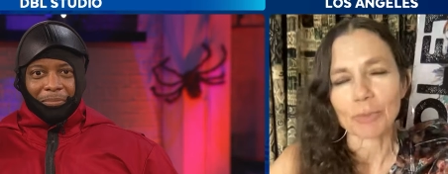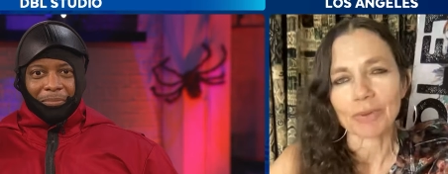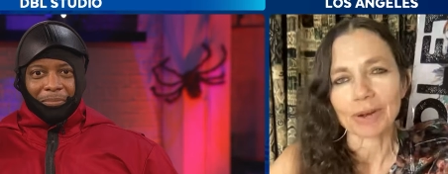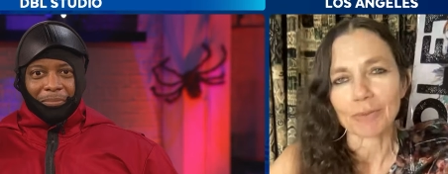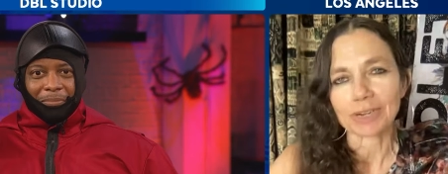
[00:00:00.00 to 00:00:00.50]

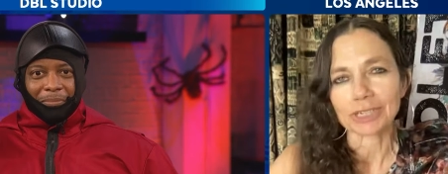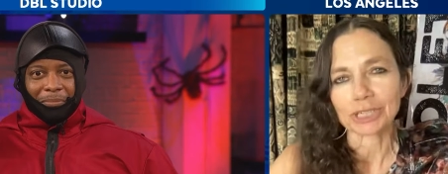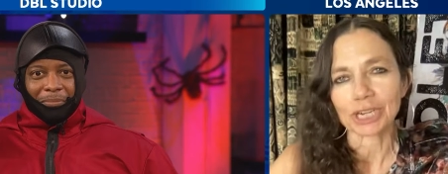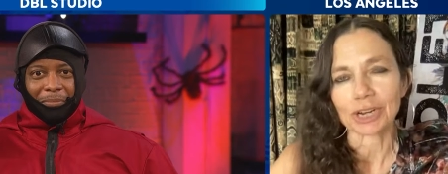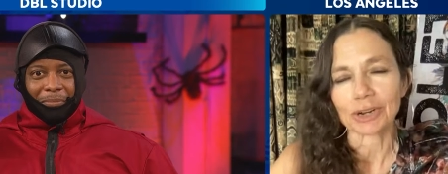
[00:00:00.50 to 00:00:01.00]
Speaker 1: there, but I wanted to
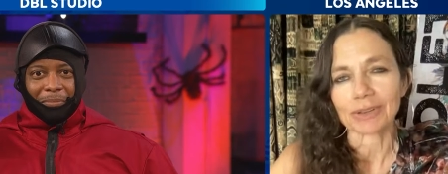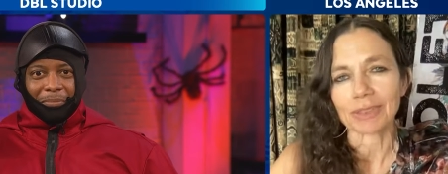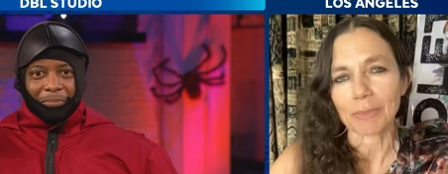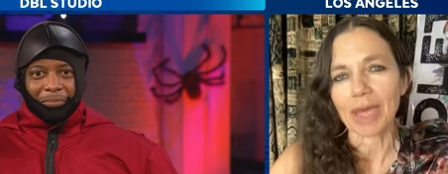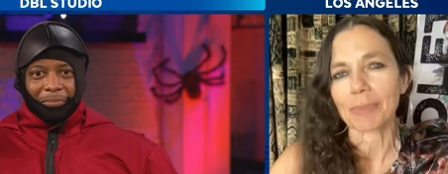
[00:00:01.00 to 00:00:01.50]

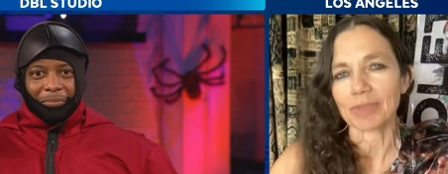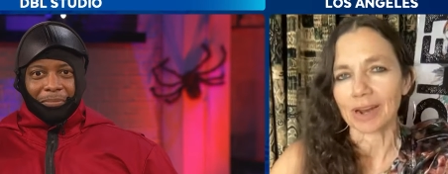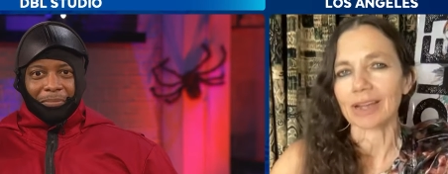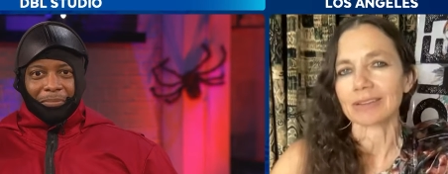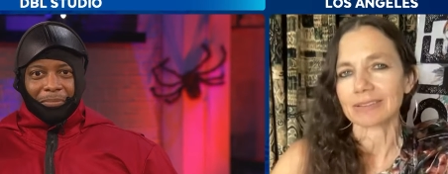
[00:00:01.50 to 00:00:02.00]
share the map
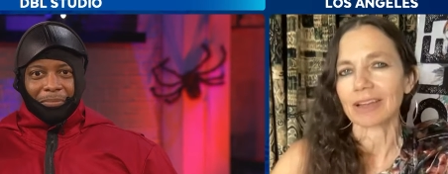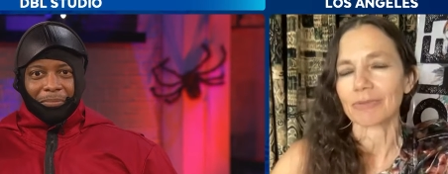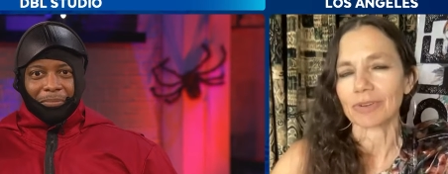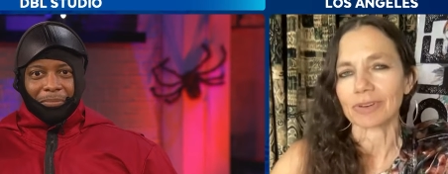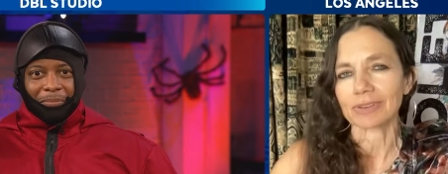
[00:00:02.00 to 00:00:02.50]
that I
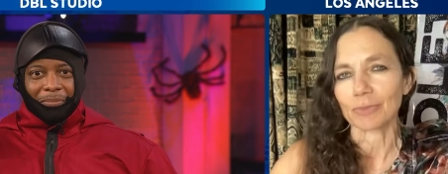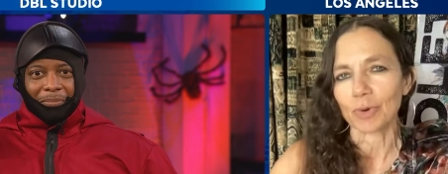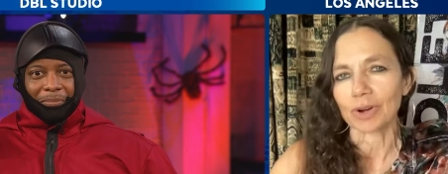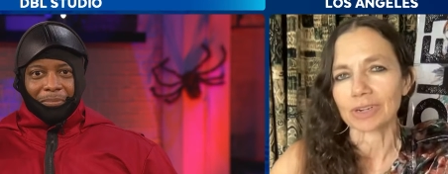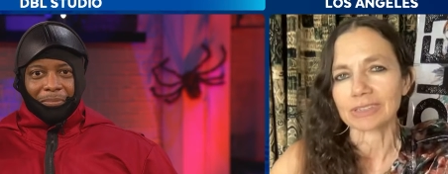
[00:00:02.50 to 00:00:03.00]

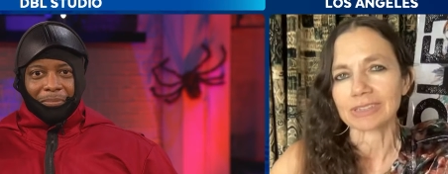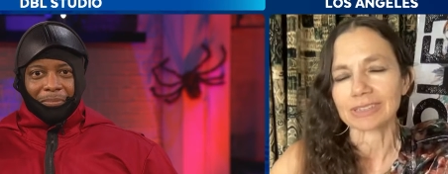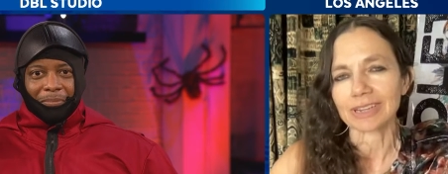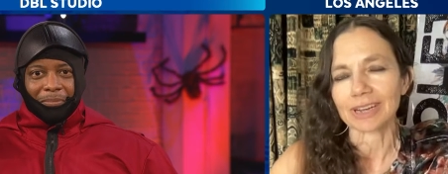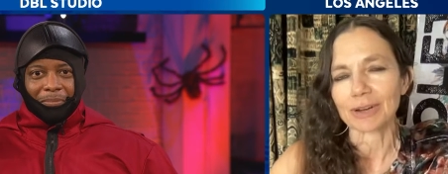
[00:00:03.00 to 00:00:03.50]
discovered
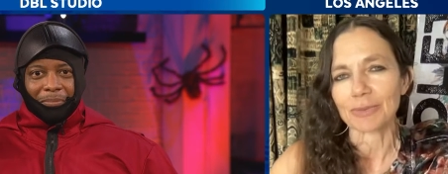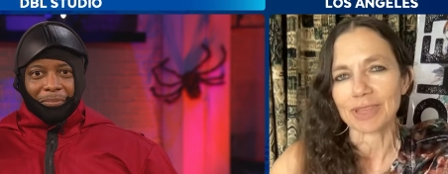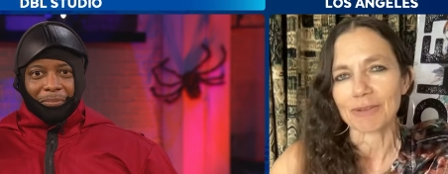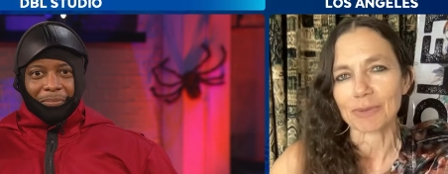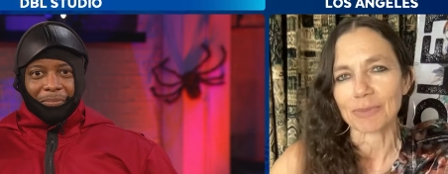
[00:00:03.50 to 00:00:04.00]
worked uh,
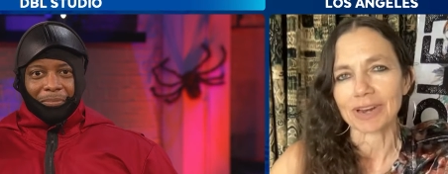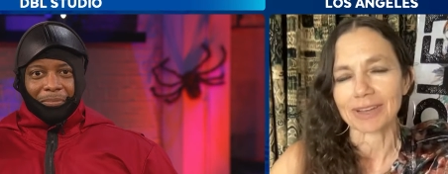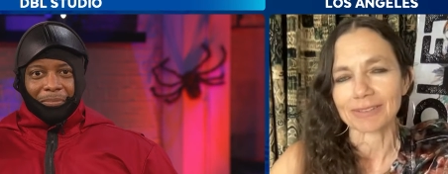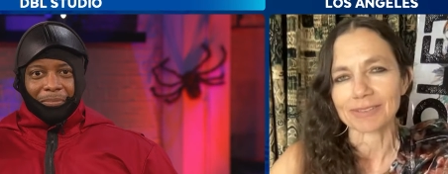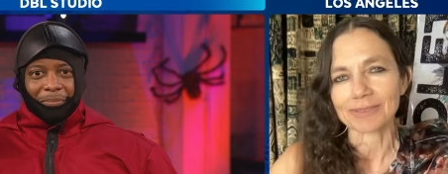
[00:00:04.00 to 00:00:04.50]
with
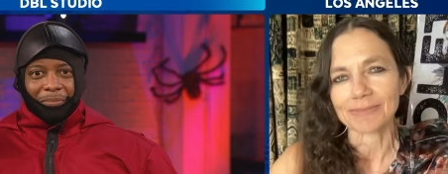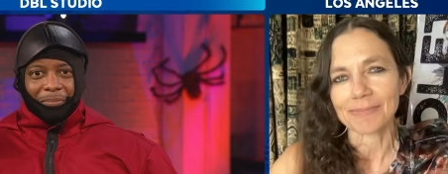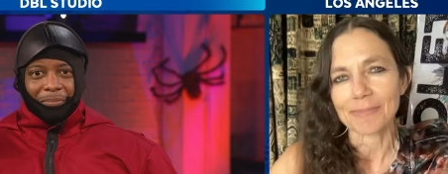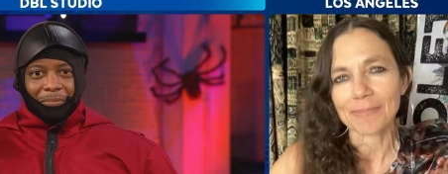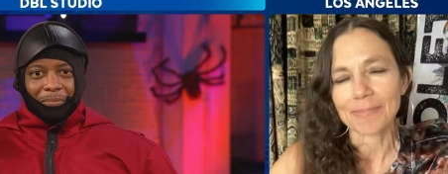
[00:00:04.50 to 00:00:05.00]
everyone else.
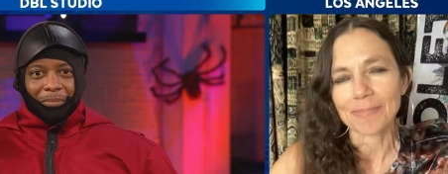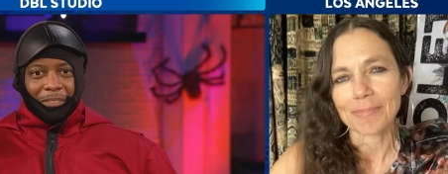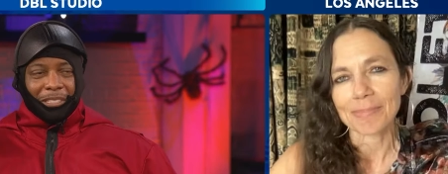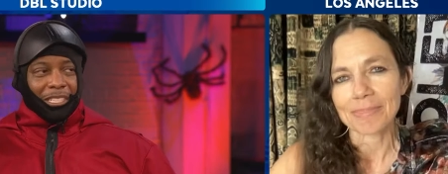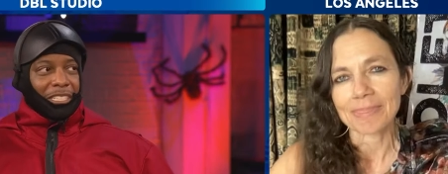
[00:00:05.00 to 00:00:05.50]

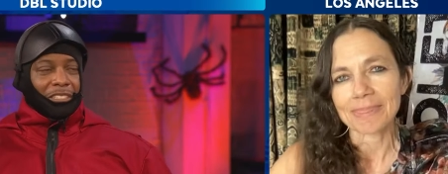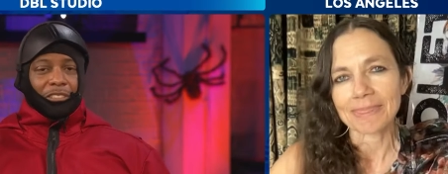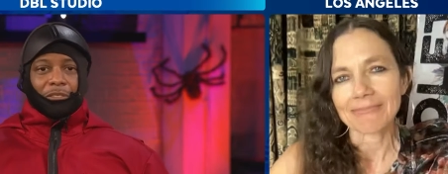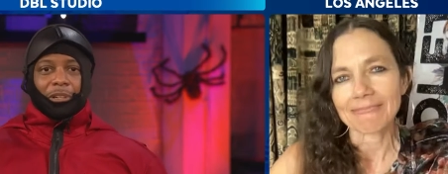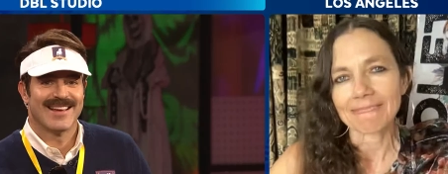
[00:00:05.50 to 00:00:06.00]
Speaker 2: Led you to
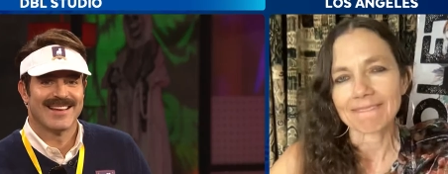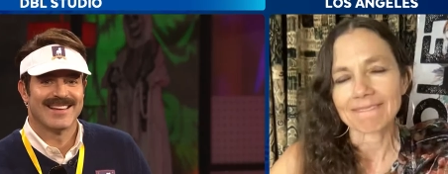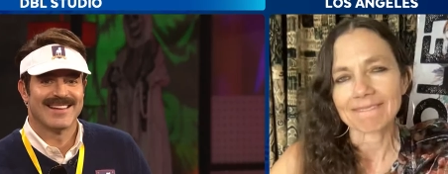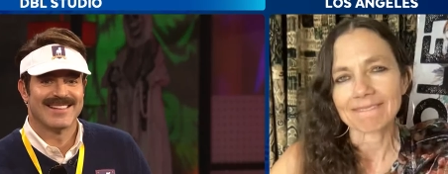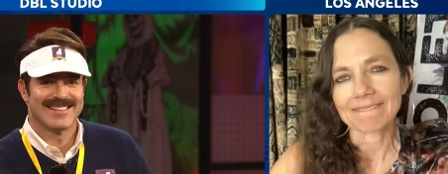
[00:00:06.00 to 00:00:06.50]
the right
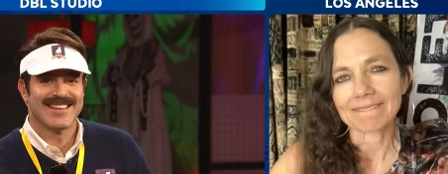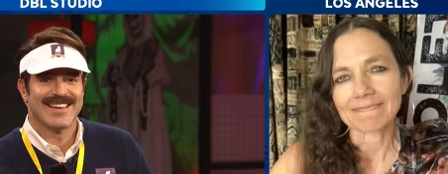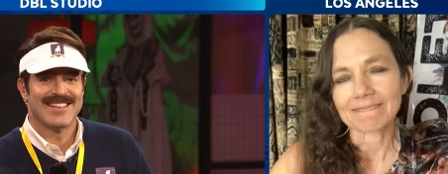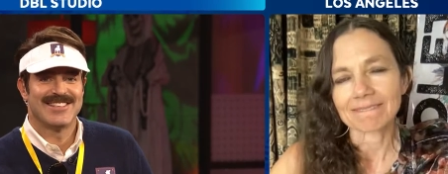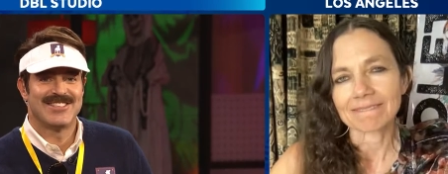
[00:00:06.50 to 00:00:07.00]
place.
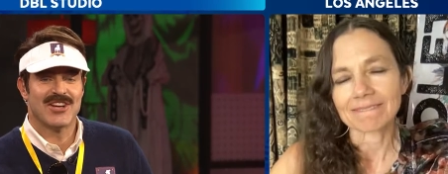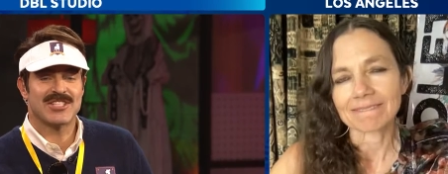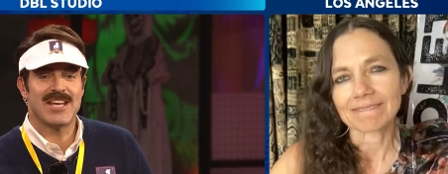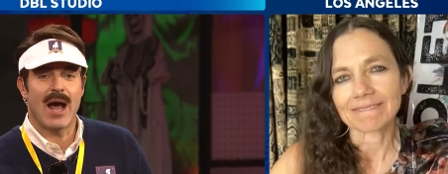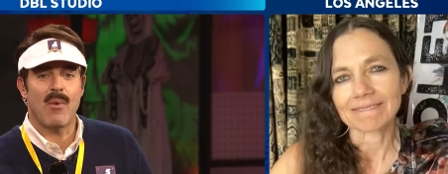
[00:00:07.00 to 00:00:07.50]

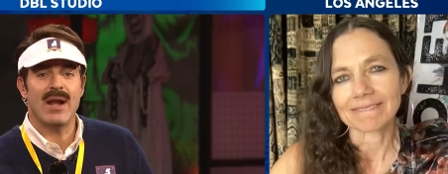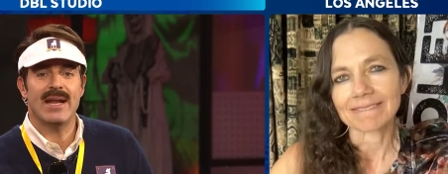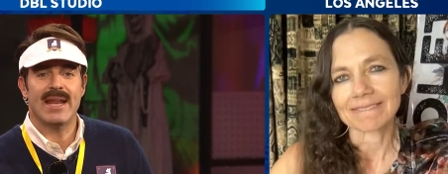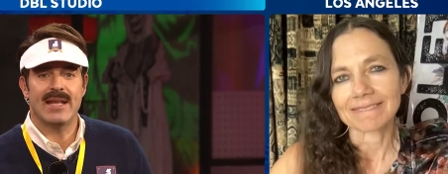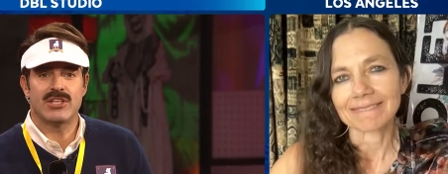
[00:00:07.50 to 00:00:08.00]
Justine, I wanted to
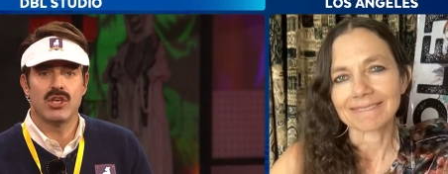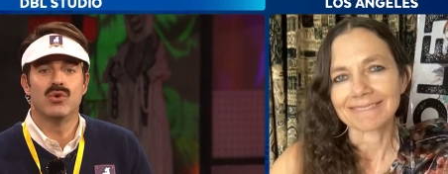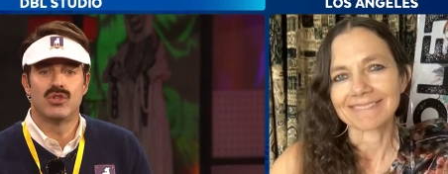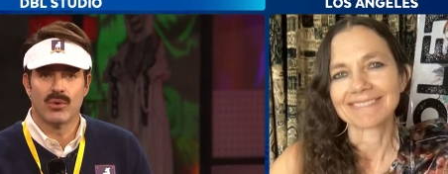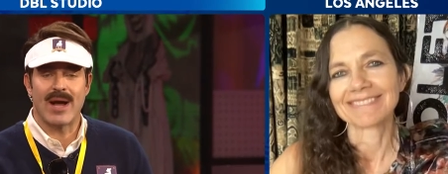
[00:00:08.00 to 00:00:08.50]
get into you
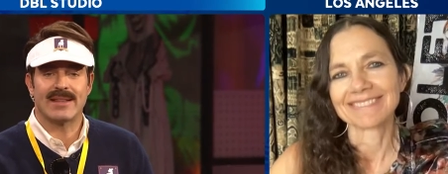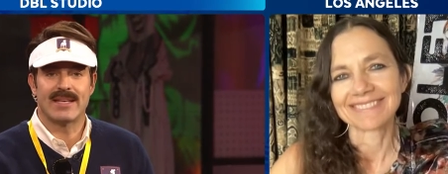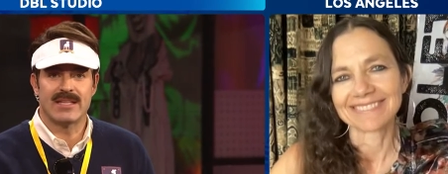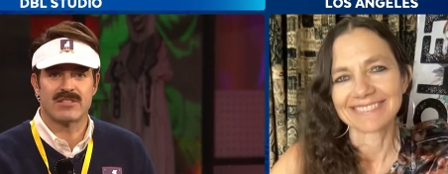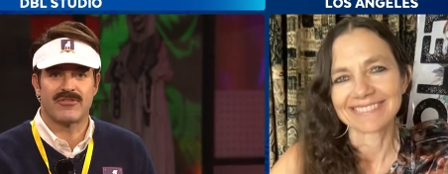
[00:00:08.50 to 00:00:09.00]
directing
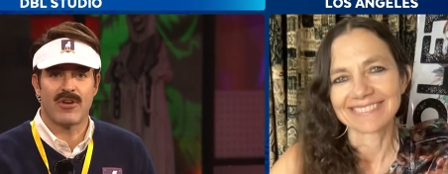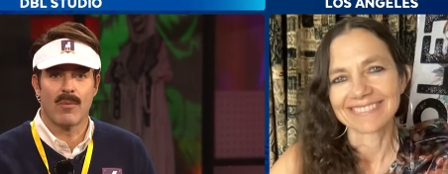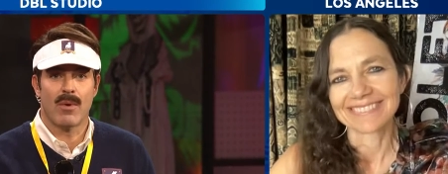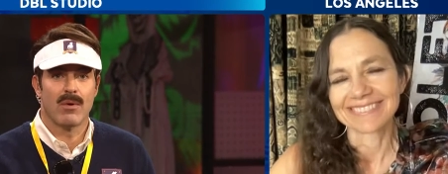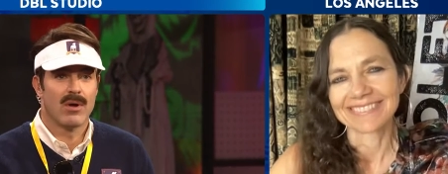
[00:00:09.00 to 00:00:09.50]
this film. She's
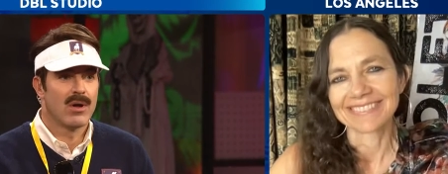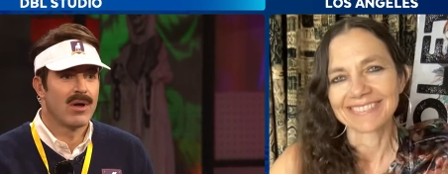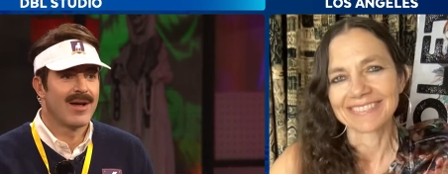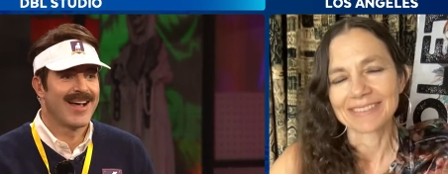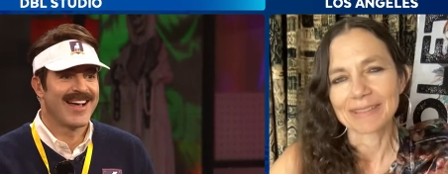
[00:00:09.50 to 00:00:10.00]
laughing at
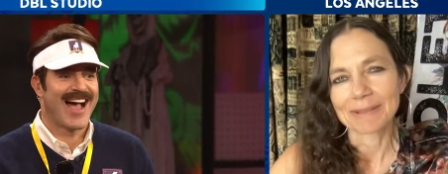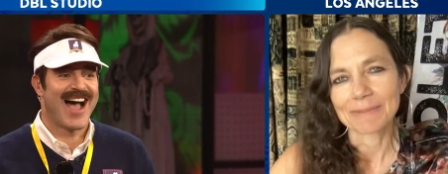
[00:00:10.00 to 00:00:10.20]
your character.